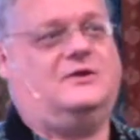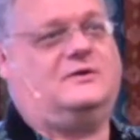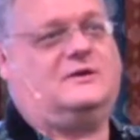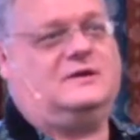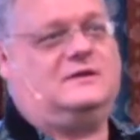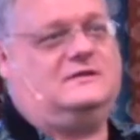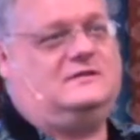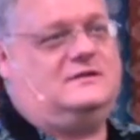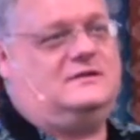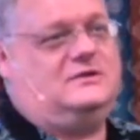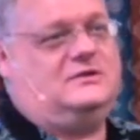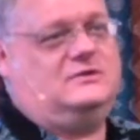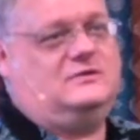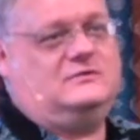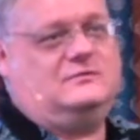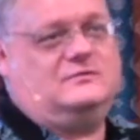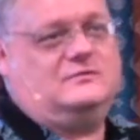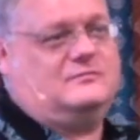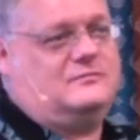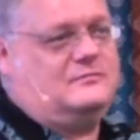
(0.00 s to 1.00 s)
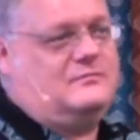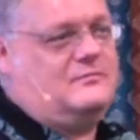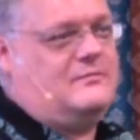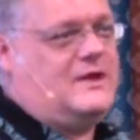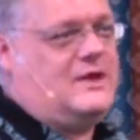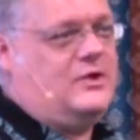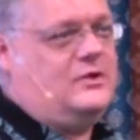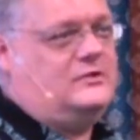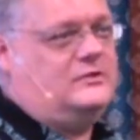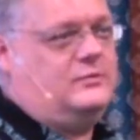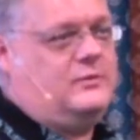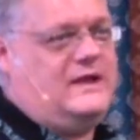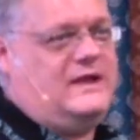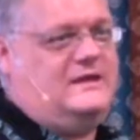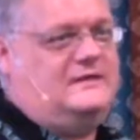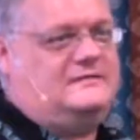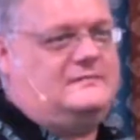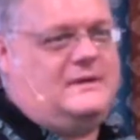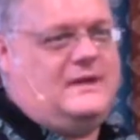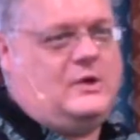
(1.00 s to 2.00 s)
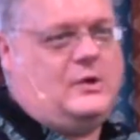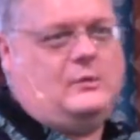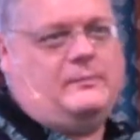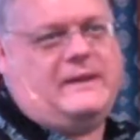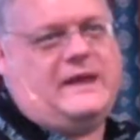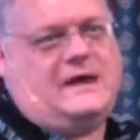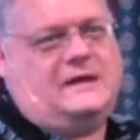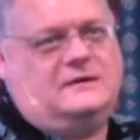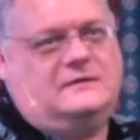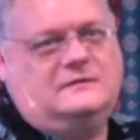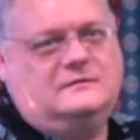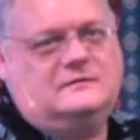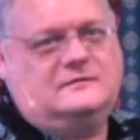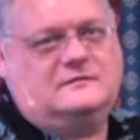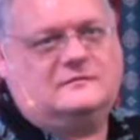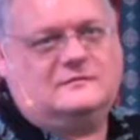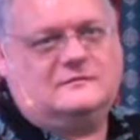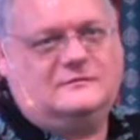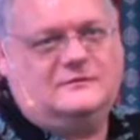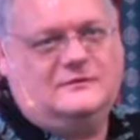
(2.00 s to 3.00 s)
continue my old ways, my old patterns.